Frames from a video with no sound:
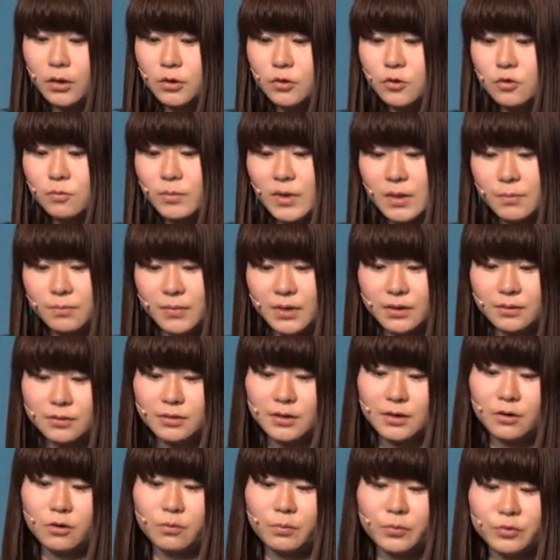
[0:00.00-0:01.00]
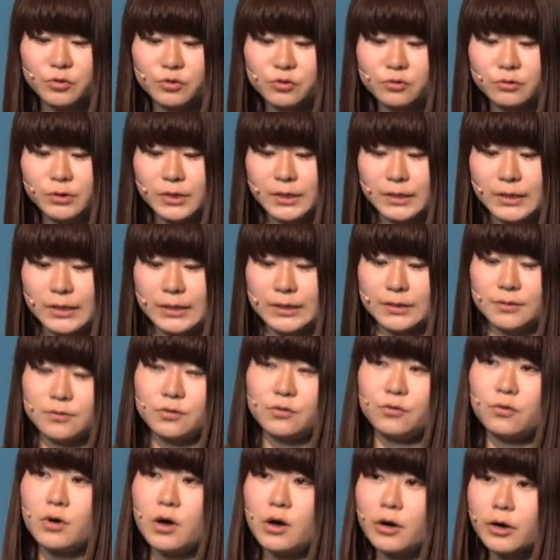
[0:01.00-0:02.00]
You may miss the opportunities
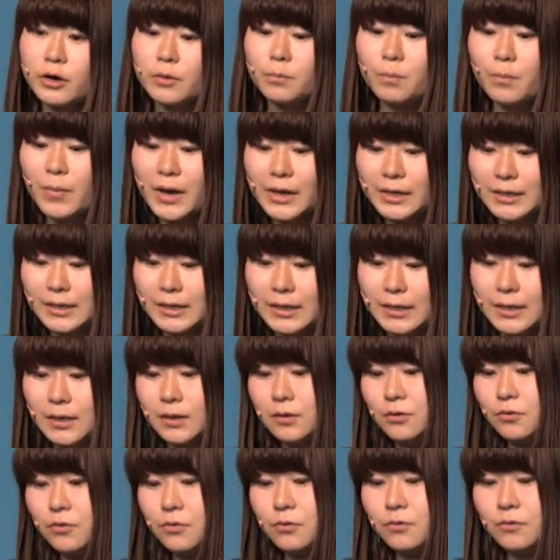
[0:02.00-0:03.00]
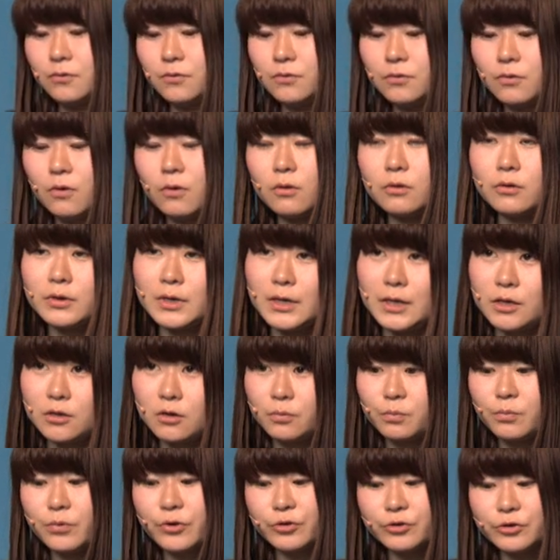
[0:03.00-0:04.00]
to earn money due to stolen
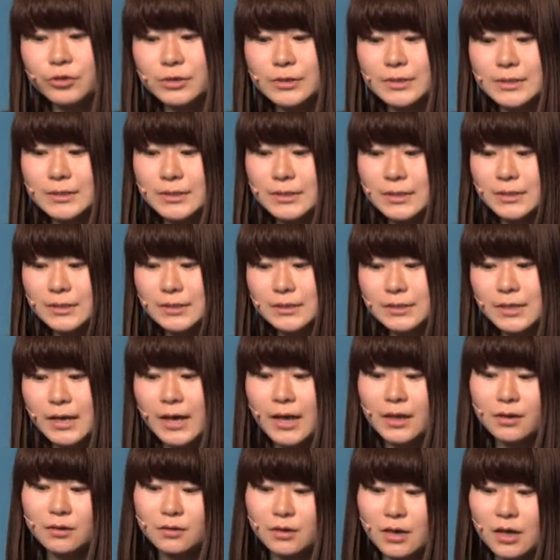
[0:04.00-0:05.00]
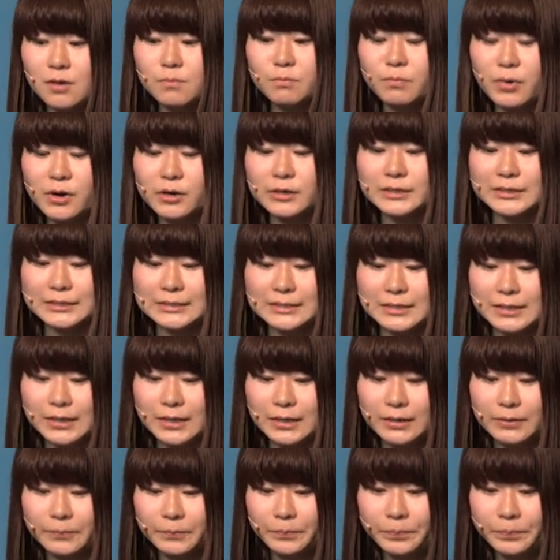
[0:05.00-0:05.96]
in-app purchases and game piracy.